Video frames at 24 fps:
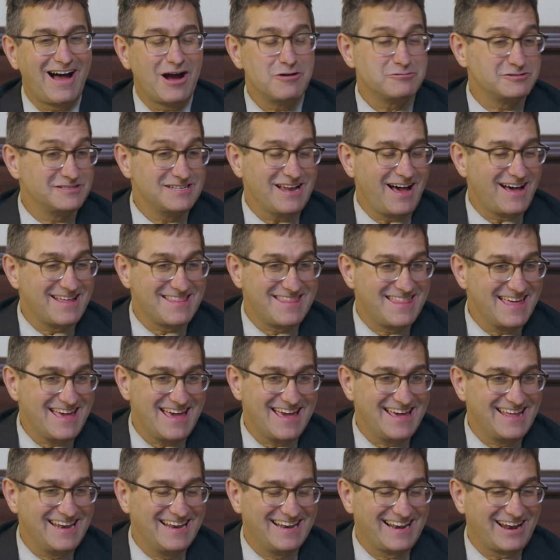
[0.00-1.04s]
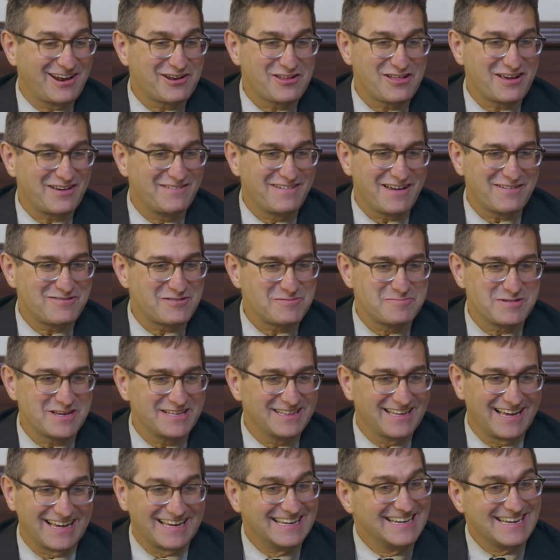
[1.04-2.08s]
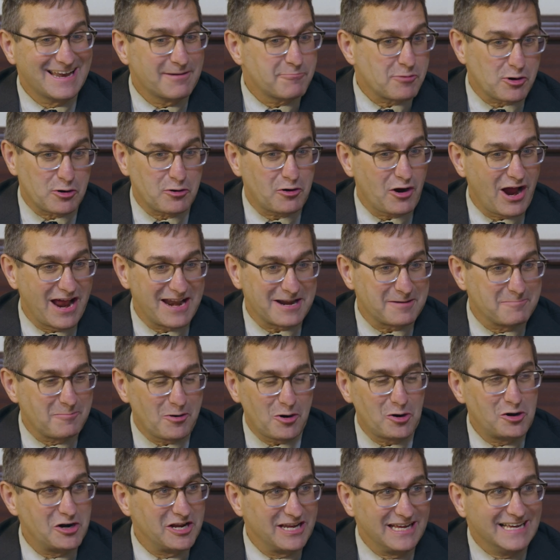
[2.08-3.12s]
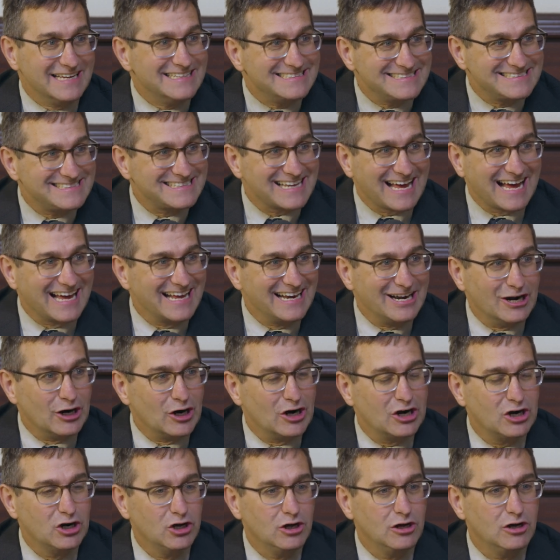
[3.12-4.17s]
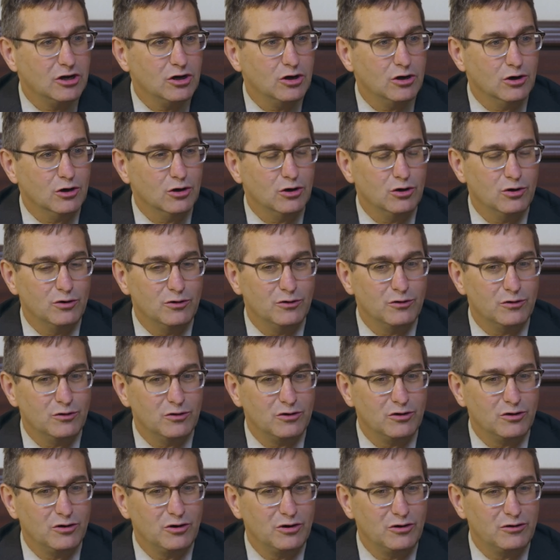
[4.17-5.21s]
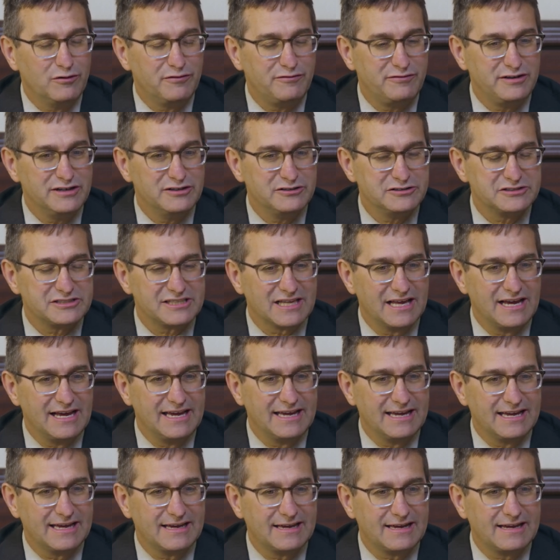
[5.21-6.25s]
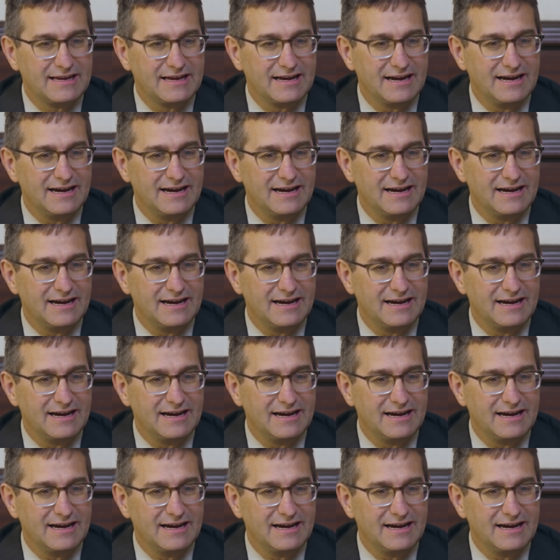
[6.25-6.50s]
I was not then, and I don't think I've ever been like a Democratic Party insider who feels like